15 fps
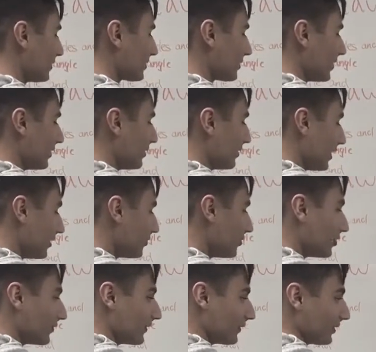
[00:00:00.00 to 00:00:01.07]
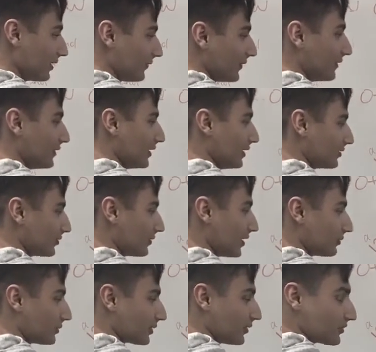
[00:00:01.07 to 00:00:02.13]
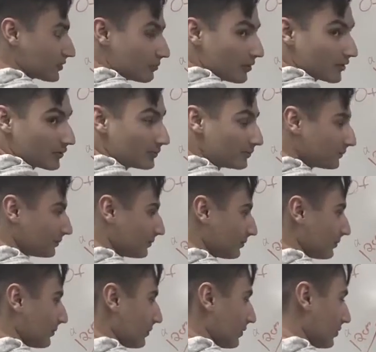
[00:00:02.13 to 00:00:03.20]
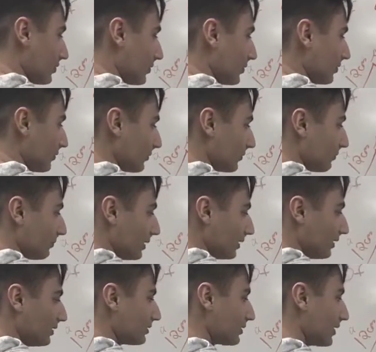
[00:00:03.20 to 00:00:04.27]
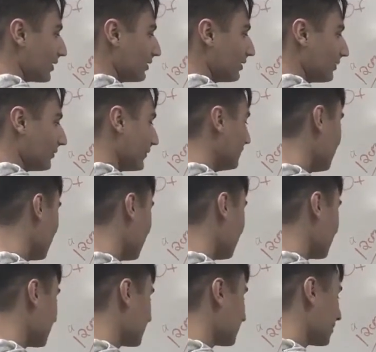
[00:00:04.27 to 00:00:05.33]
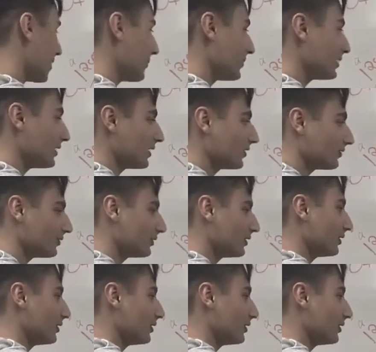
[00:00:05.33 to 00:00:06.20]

the side angle of 58. So that's what goes on bottom. So B sine 58, because it's the opposite angle,